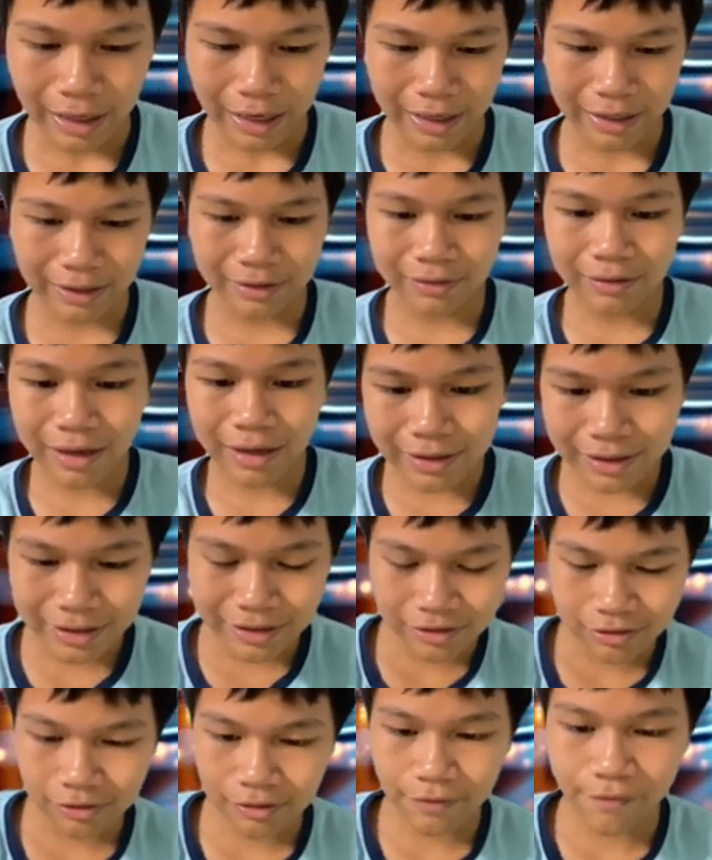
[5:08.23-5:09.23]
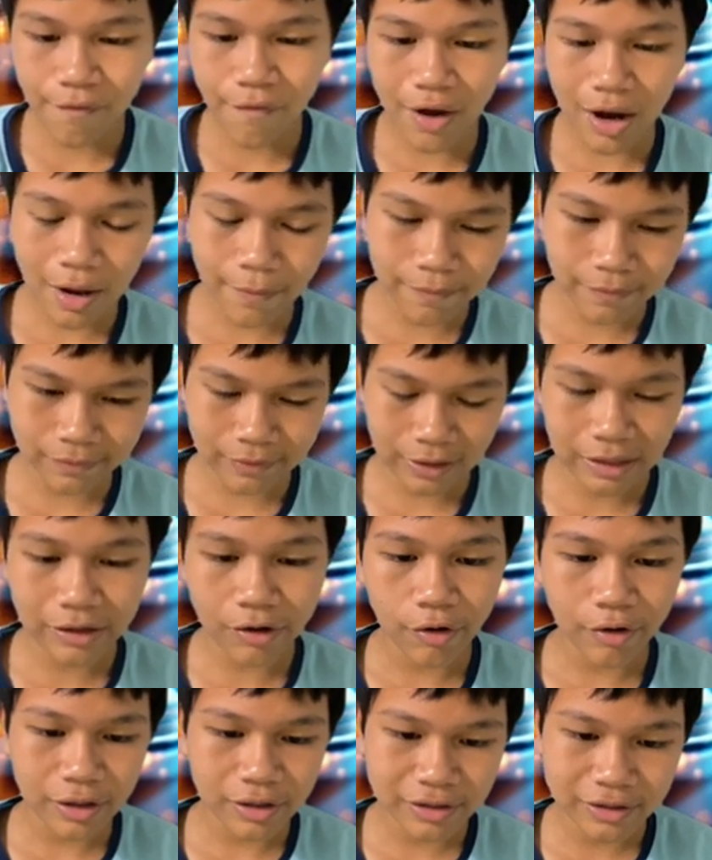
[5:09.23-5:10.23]
and they need to develop in
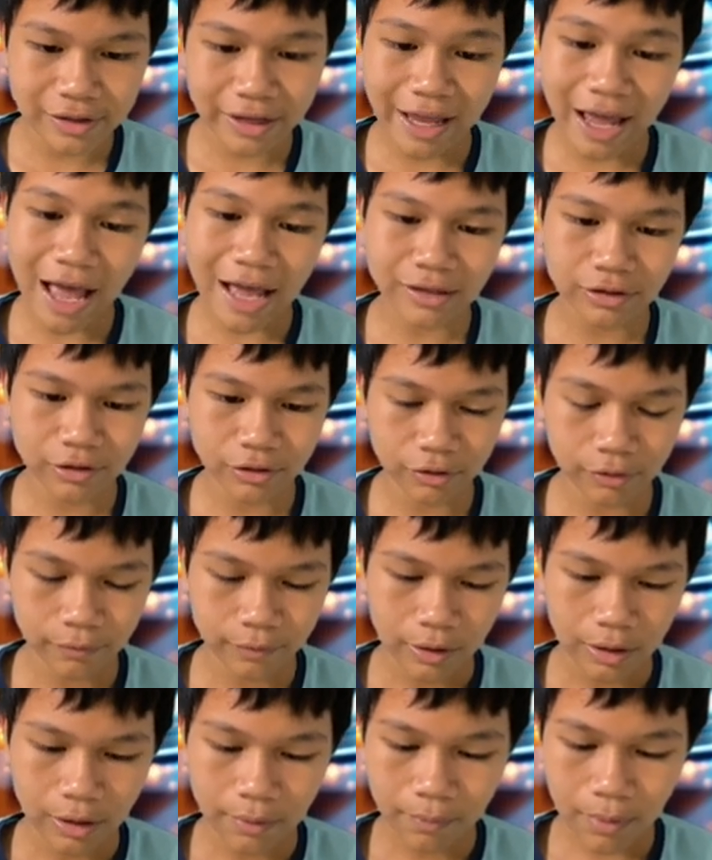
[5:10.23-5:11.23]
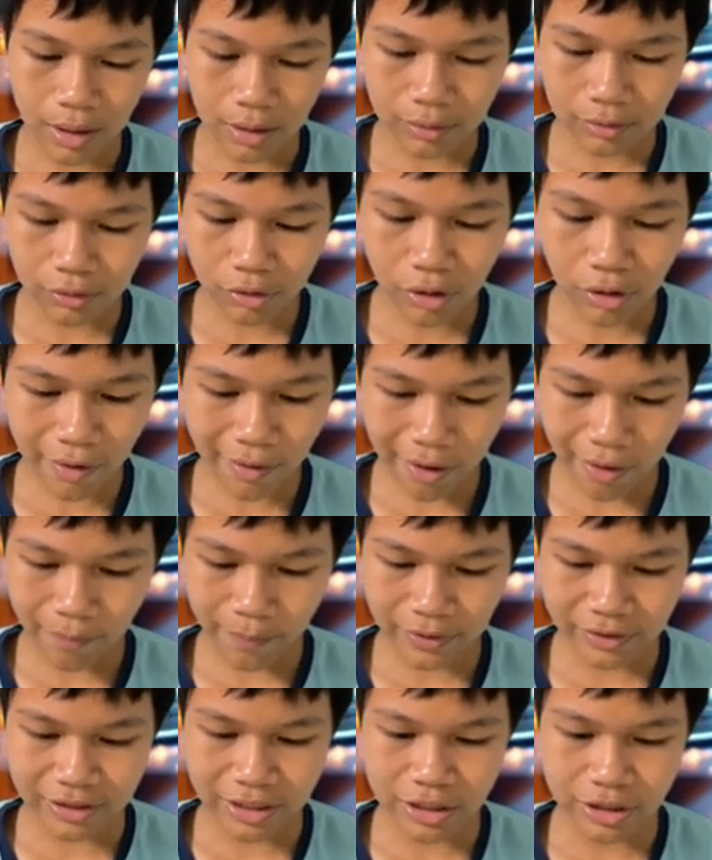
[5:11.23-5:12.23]
order to castle. But look at our
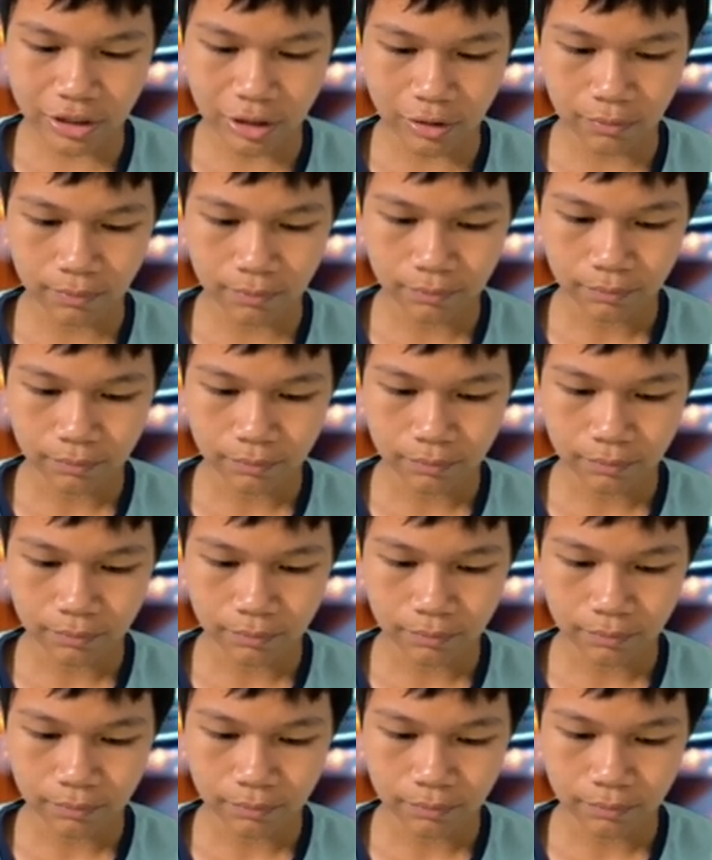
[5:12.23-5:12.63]
position.